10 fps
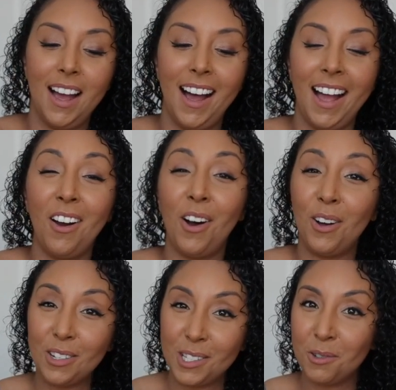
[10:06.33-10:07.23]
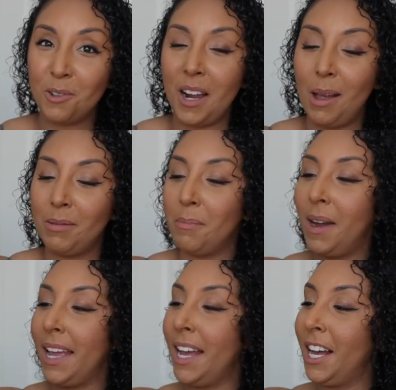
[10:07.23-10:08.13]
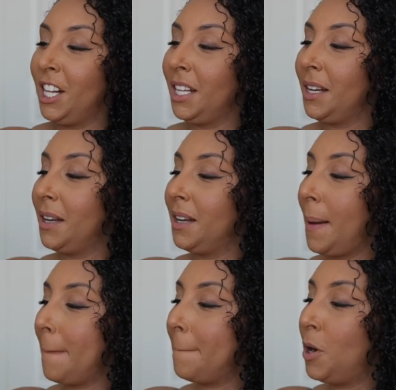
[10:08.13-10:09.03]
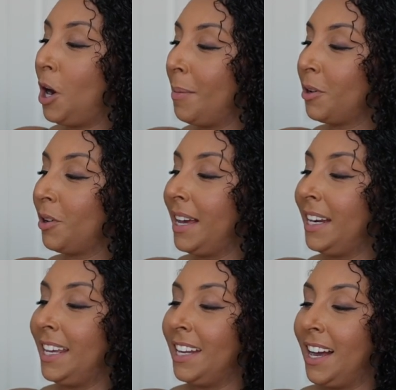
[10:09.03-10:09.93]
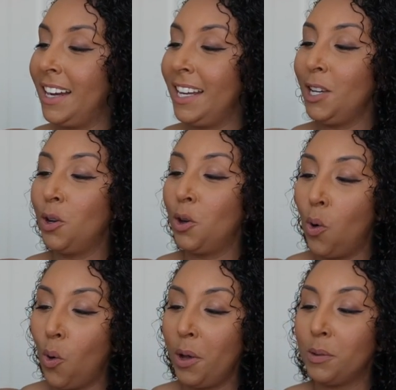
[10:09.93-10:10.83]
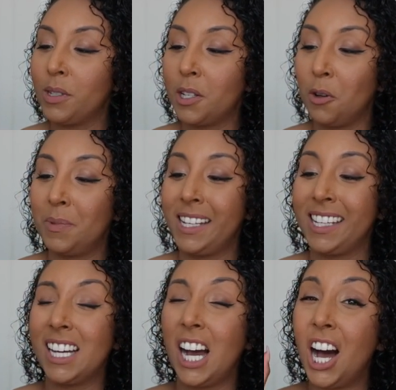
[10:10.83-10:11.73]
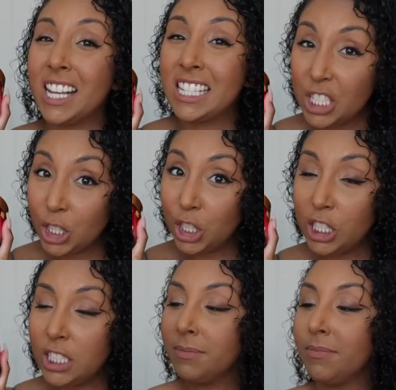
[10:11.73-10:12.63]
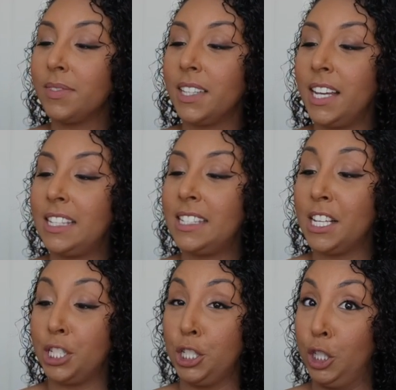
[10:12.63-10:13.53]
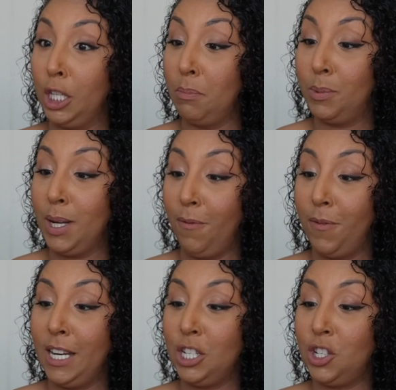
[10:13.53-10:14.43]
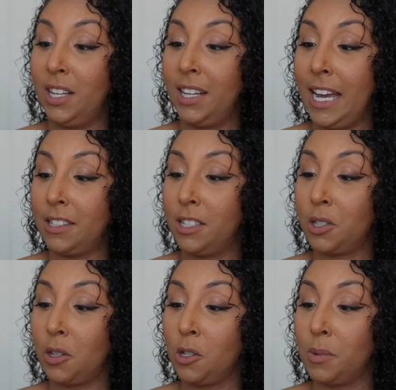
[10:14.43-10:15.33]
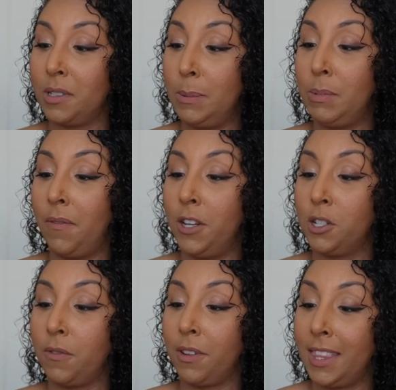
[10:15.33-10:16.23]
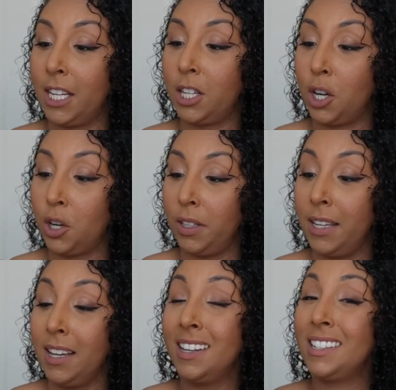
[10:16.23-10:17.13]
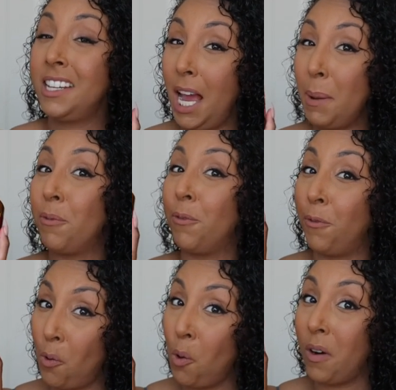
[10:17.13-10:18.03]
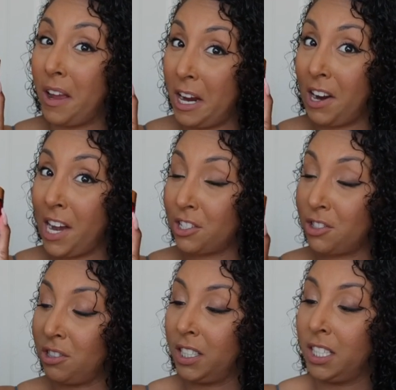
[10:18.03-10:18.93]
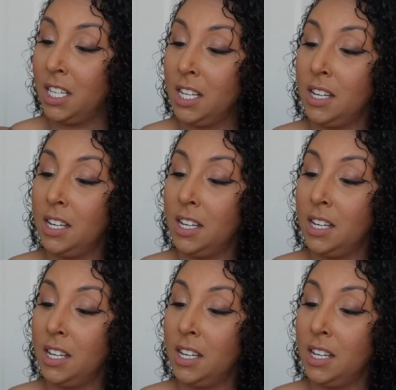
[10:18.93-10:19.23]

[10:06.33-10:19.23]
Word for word: I also grabbed the Mielle Pomegranate and Honey Coil Sculpting Custard. It says deep definition, enhances curls with deep definition for thick, curly, type 4 hair actually.